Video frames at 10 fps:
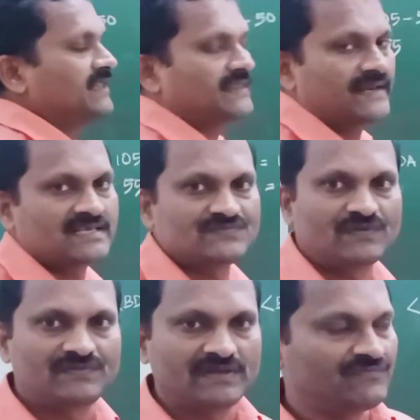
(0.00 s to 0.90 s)
that is
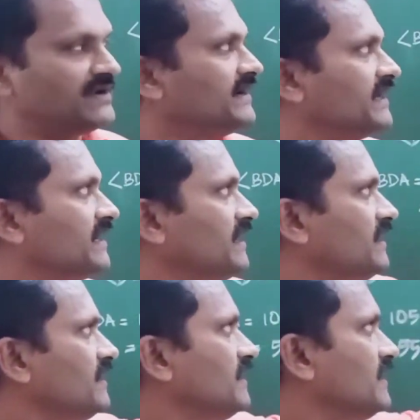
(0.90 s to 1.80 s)
55
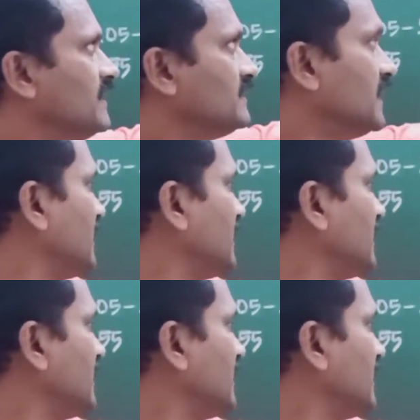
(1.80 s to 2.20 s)
degree. That